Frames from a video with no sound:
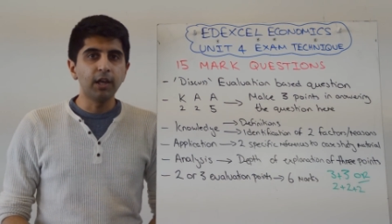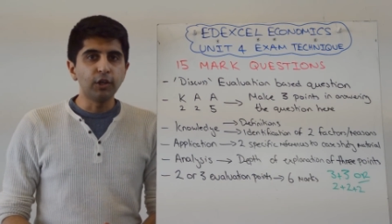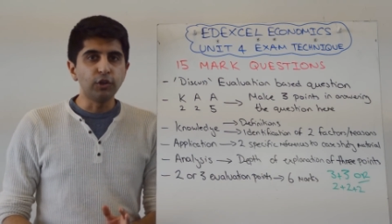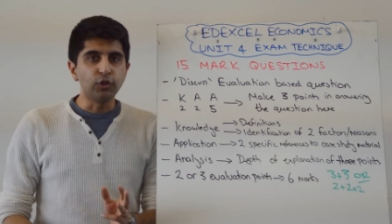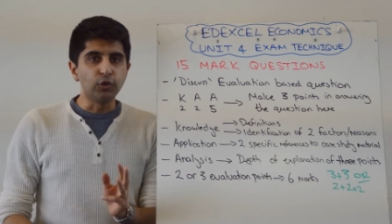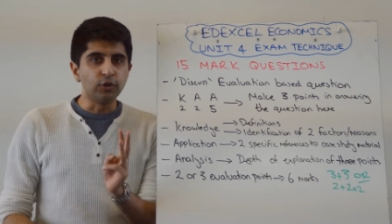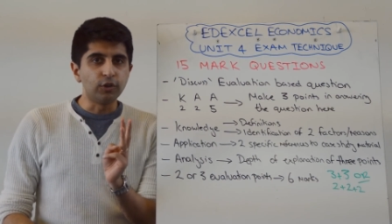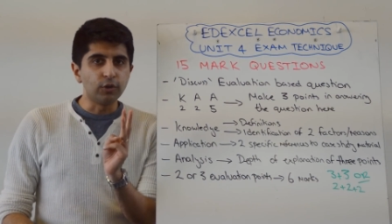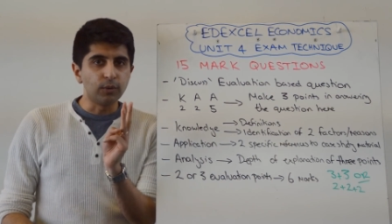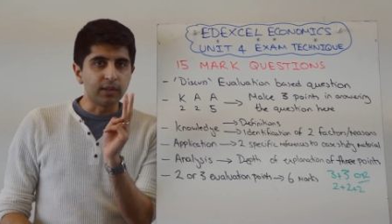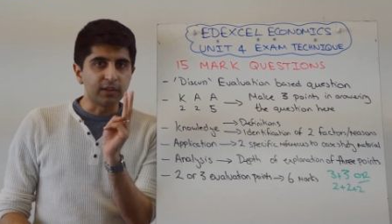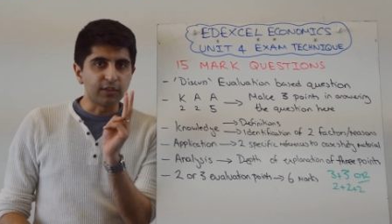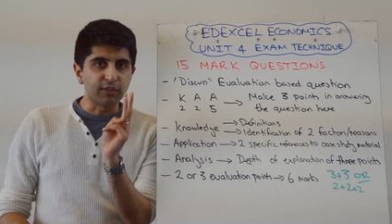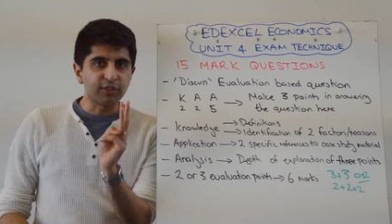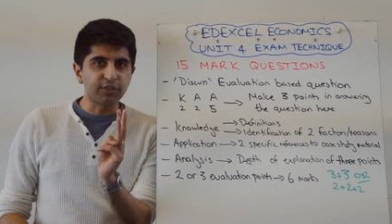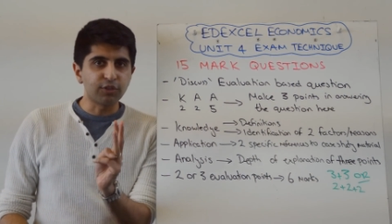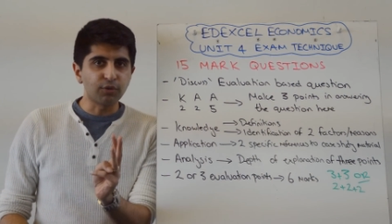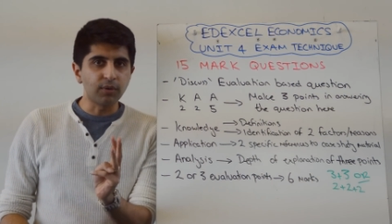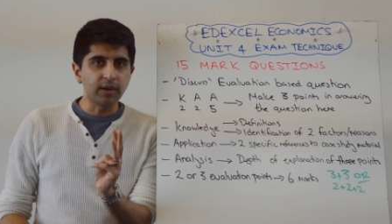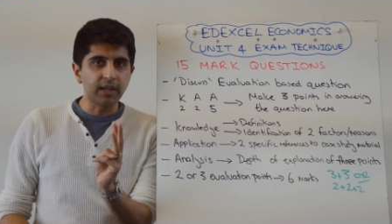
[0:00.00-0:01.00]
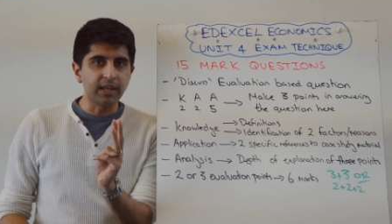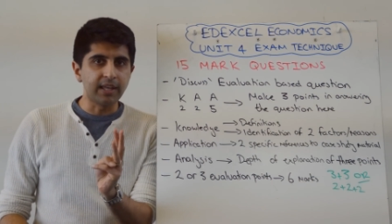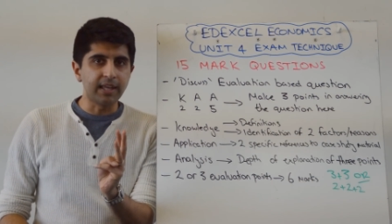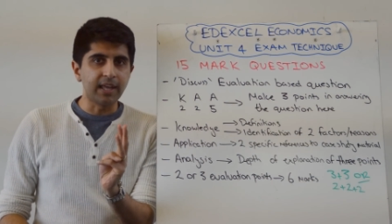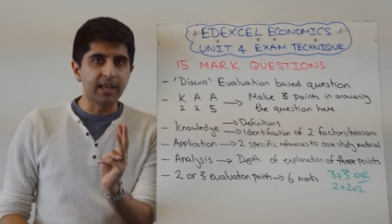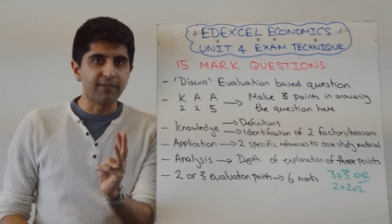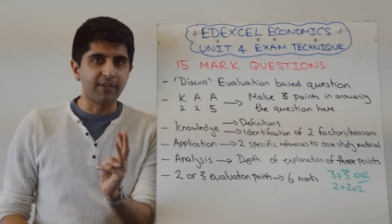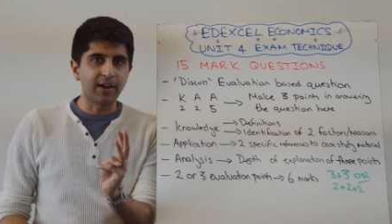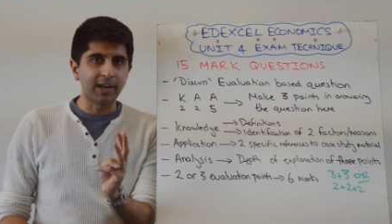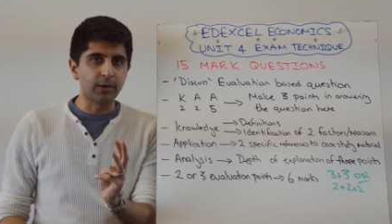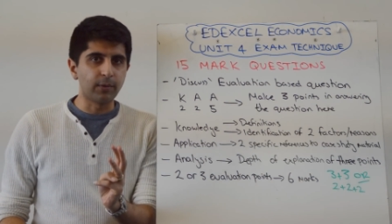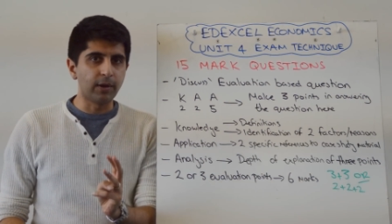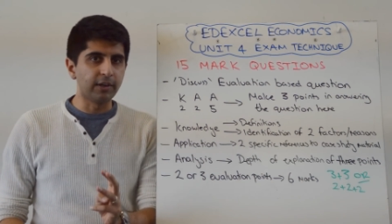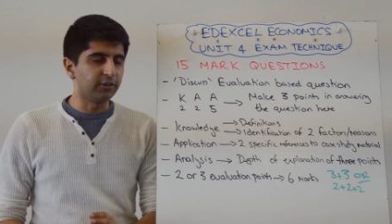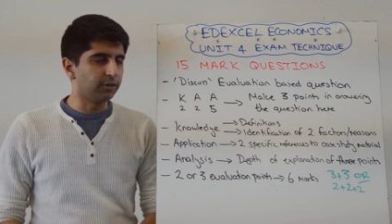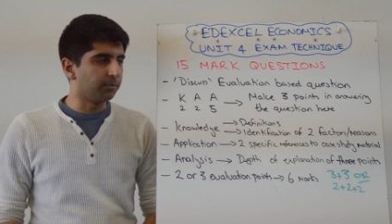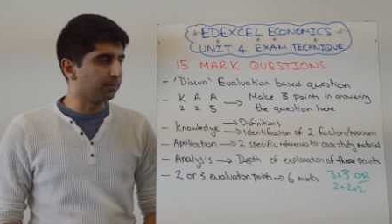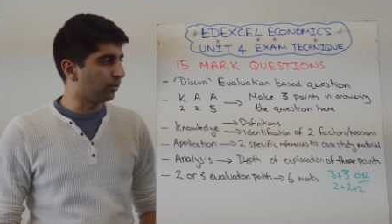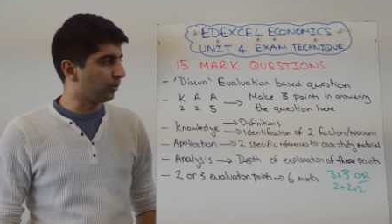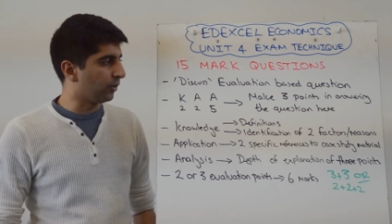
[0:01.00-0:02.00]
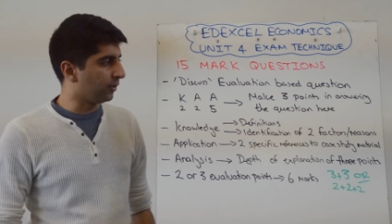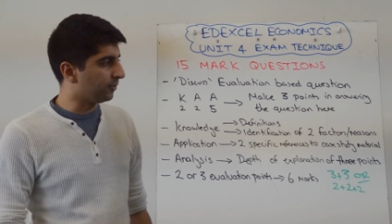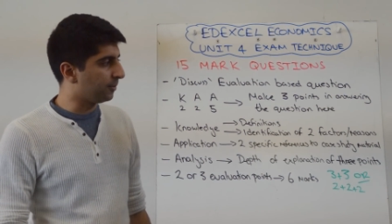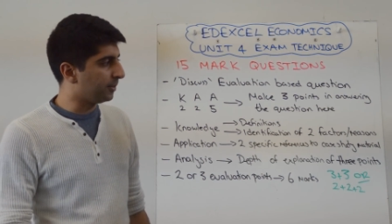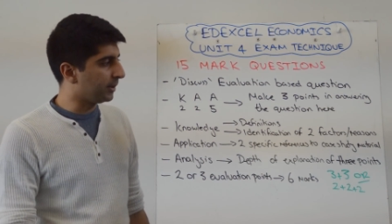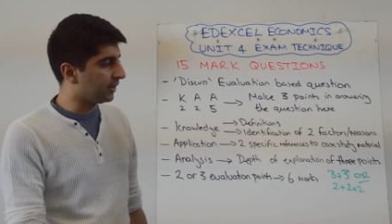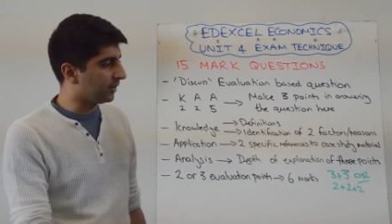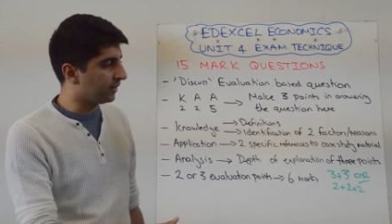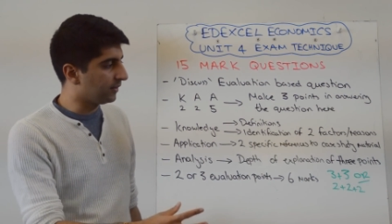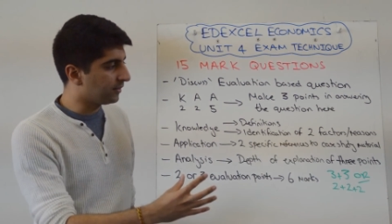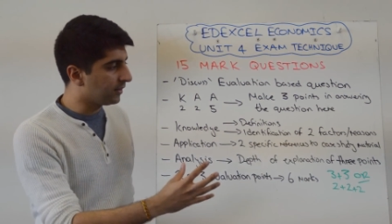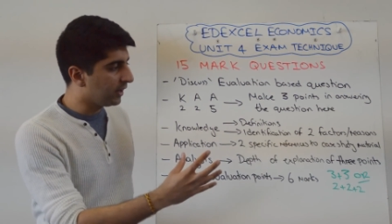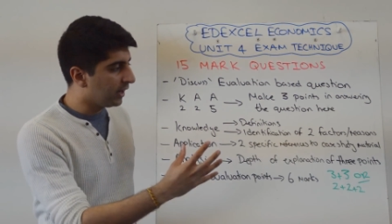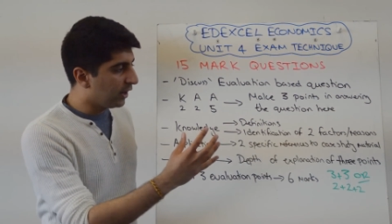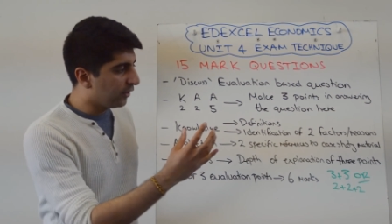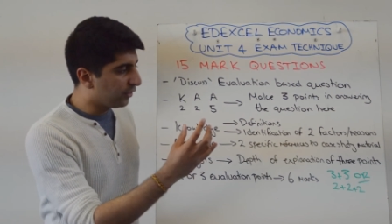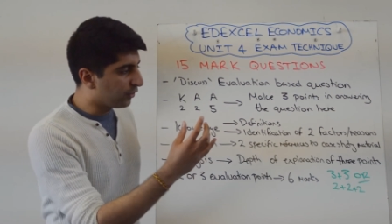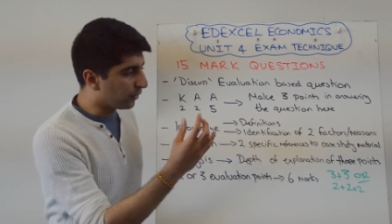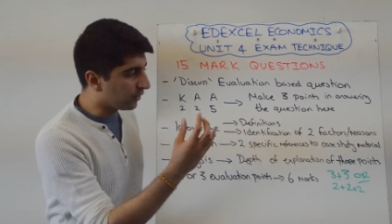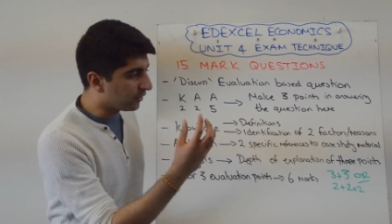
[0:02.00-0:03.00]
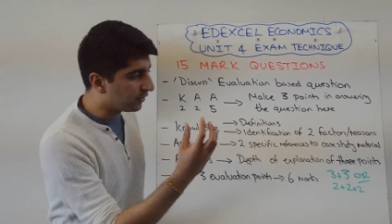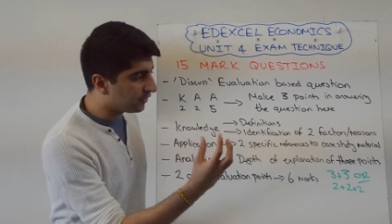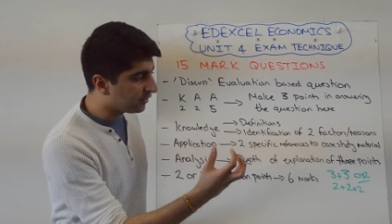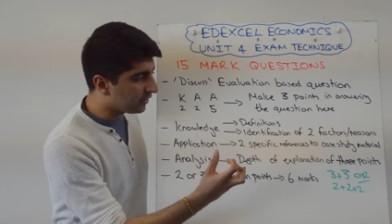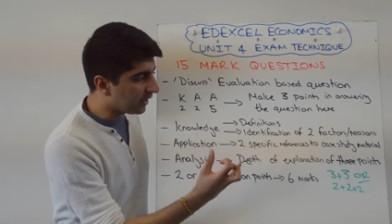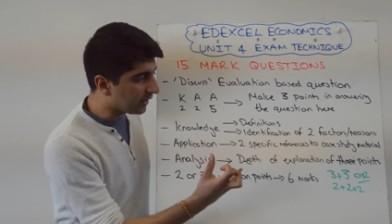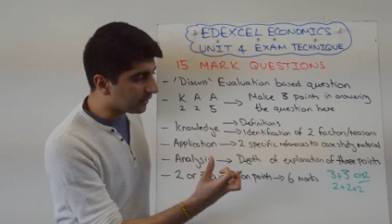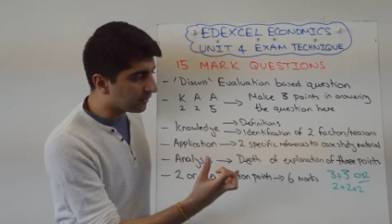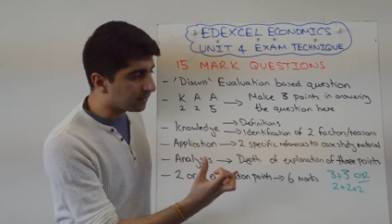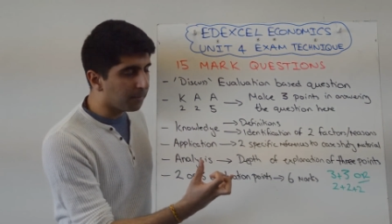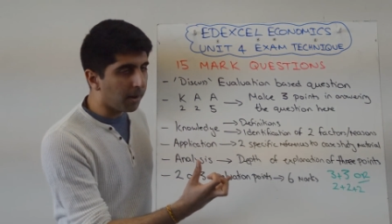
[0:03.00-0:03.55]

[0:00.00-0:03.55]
you doing three evaluation points because there are six